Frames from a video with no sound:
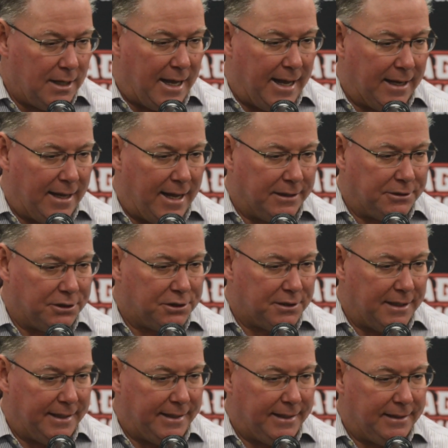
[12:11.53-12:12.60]
I just
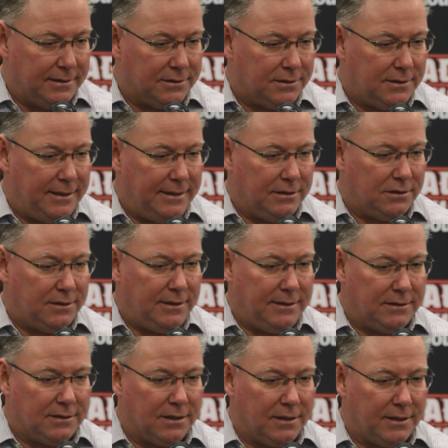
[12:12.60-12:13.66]
think
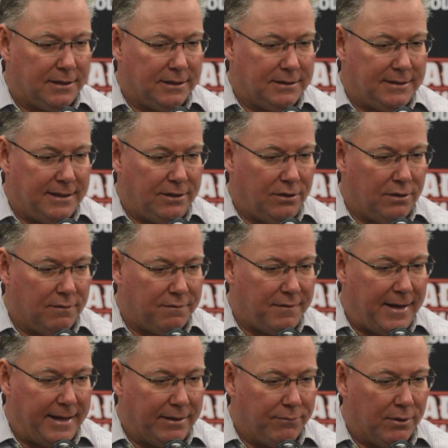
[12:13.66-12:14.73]
he's going to continue to
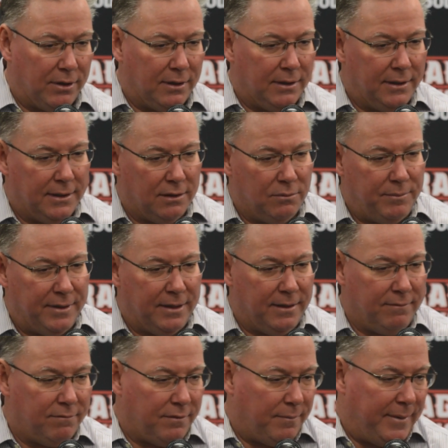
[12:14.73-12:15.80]
fight with a little bit of
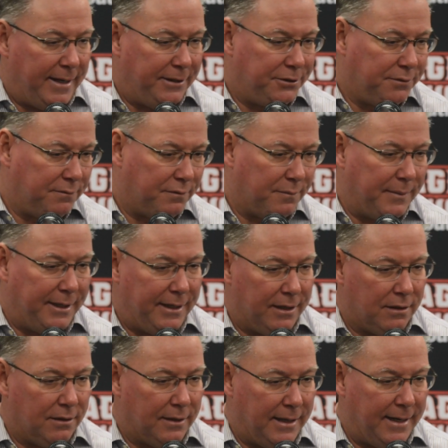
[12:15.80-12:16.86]
inflammation from
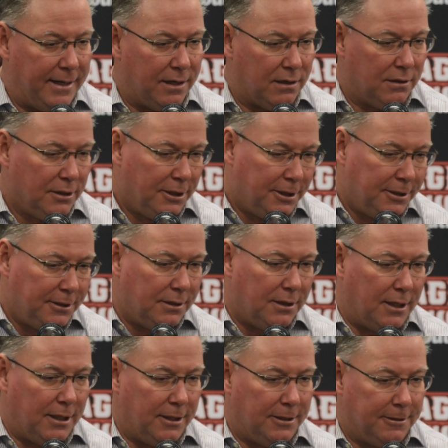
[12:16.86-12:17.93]
here and there
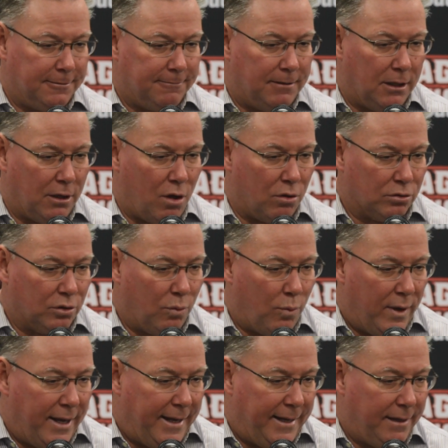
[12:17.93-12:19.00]
along the
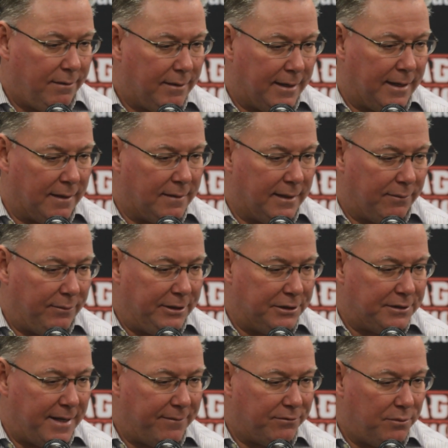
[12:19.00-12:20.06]
way. And I think we
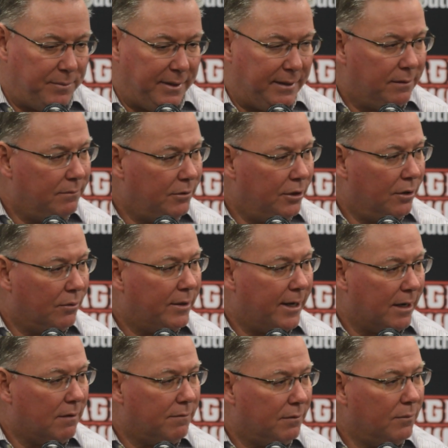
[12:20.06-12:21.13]
just have to be, you know,
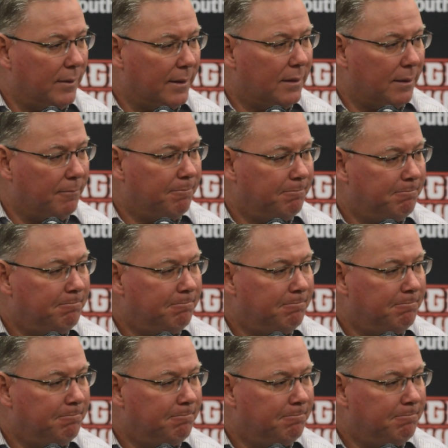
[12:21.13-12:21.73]
careful with him.